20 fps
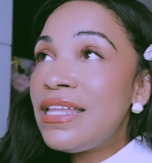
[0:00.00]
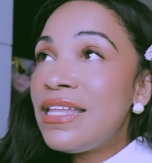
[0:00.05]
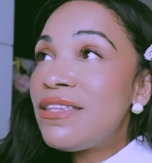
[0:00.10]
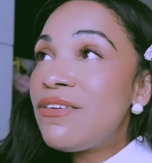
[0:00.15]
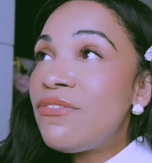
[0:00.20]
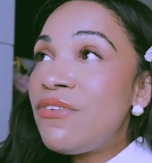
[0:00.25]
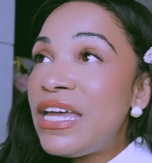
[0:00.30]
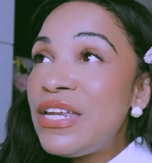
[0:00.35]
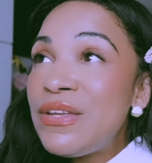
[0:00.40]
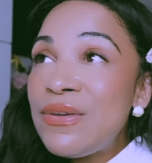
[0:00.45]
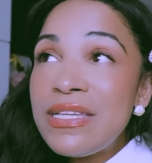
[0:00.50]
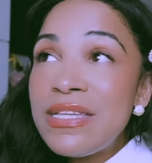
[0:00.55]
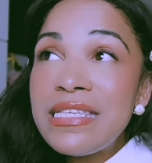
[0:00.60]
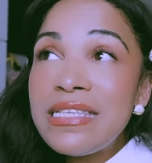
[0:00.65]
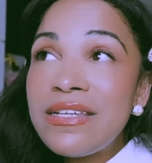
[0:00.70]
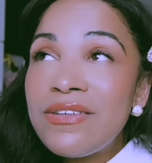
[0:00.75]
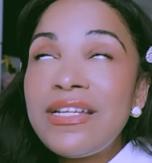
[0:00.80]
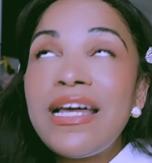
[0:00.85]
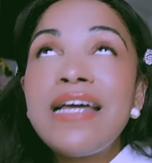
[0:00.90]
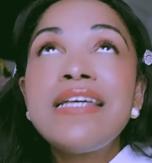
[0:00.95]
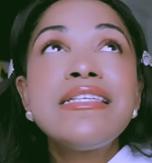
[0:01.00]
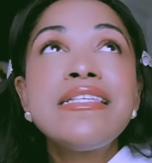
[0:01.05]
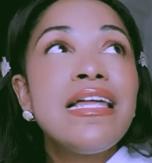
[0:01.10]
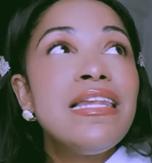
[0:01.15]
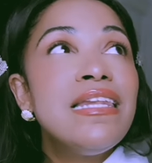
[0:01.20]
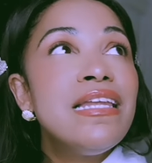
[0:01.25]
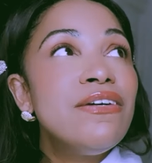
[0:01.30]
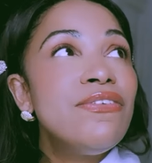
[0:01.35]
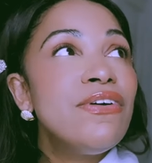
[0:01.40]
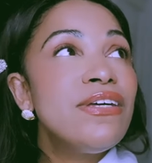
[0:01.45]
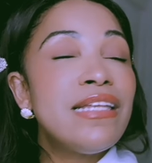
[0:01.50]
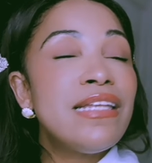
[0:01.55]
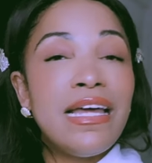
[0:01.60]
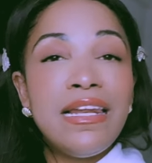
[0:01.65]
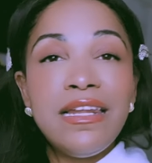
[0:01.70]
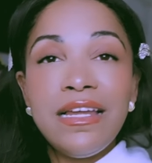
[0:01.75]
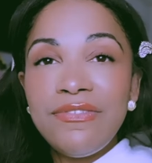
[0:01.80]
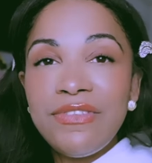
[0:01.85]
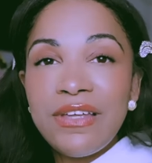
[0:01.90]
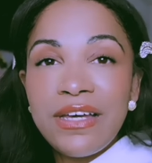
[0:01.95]
The venue is so nice. I love it. I
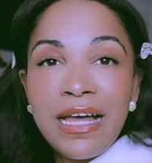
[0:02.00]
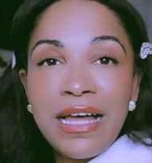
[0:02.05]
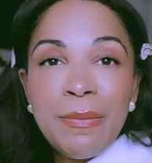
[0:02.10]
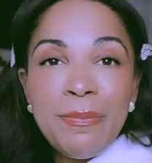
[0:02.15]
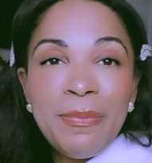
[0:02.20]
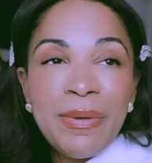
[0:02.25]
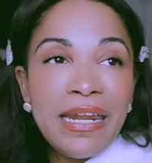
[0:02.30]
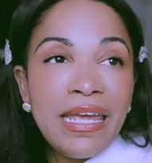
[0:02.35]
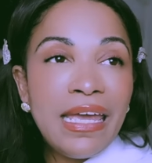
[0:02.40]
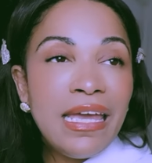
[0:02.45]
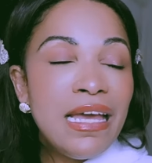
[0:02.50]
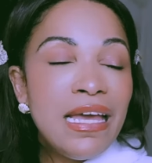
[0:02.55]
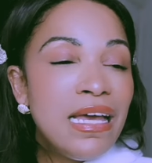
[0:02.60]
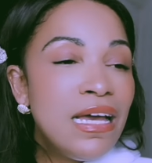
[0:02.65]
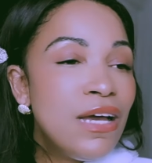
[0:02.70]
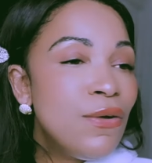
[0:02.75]
love the company.